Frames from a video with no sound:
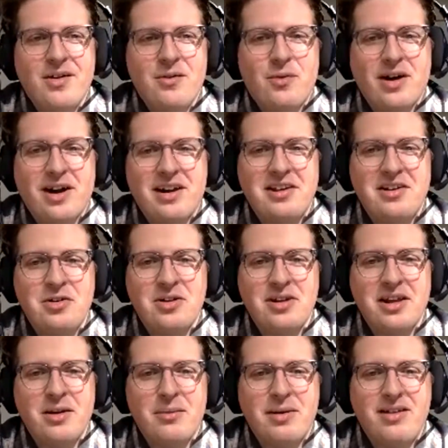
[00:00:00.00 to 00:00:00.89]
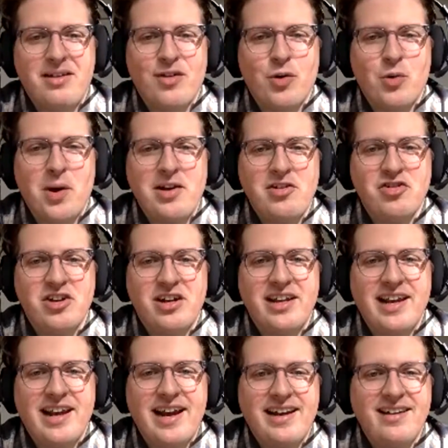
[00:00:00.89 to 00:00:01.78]
We're going to do a little bit of a question
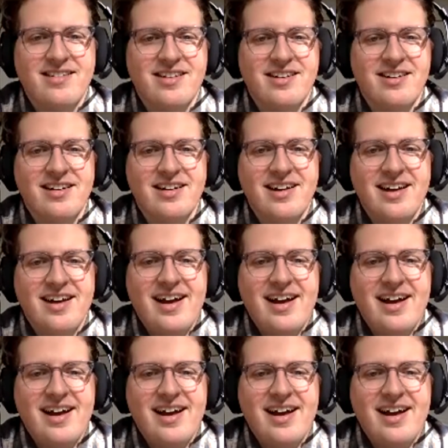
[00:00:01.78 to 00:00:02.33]
and answer.